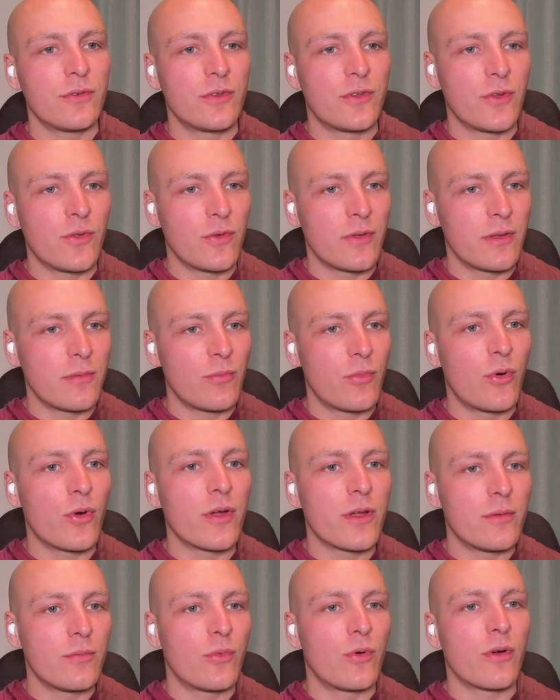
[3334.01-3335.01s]
doing more
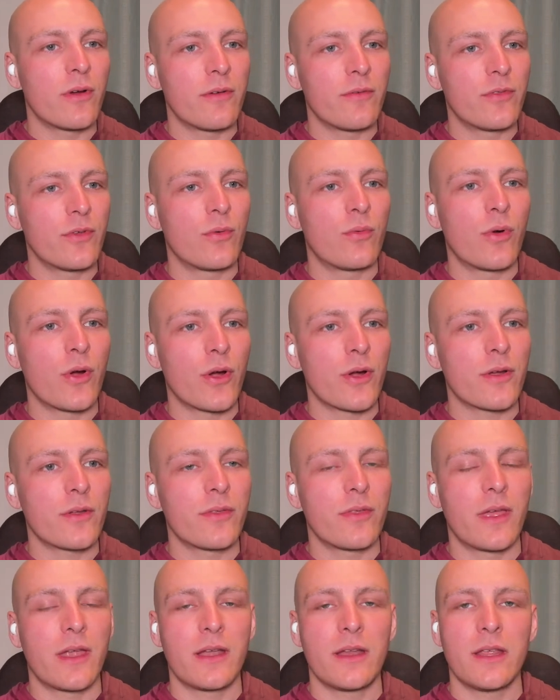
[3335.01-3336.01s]
and more of the work
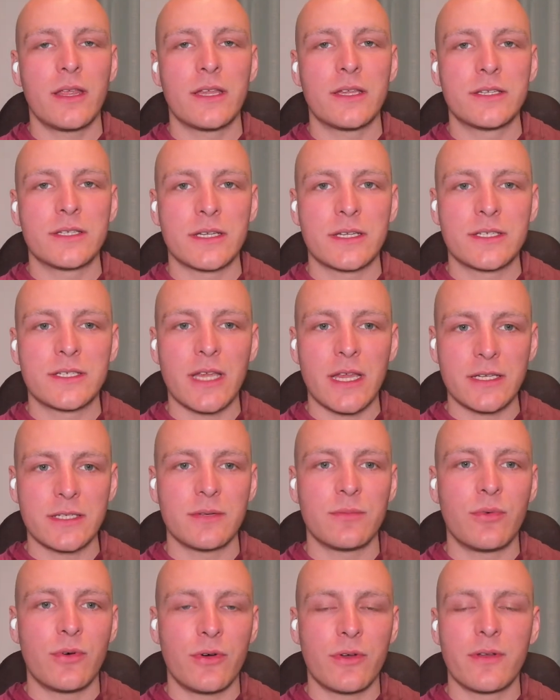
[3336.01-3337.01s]
that is
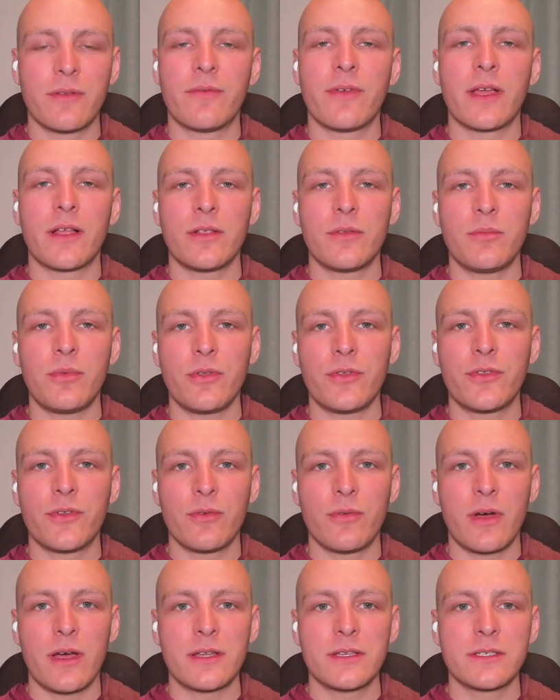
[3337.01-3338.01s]
accessible and available
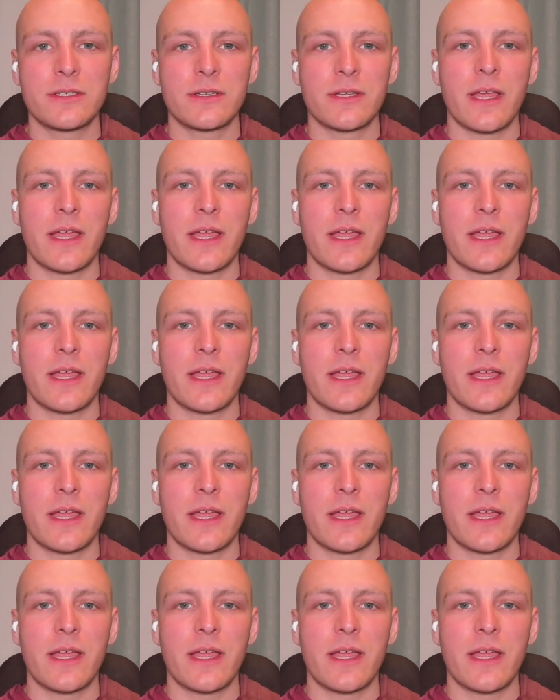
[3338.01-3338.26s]
to us,